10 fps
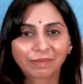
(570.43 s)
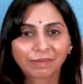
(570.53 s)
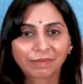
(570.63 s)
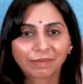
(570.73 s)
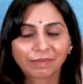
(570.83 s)

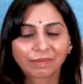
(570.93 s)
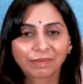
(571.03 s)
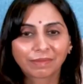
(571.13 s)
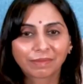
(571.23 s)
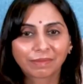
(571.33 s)

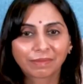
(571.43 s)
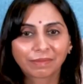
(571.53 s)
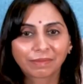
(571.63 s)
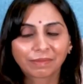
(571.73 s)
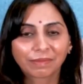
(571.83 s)

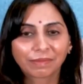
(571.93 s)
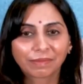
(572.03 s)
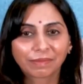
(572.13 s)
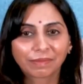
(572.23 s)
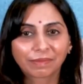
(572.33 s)
The person shown says nothing.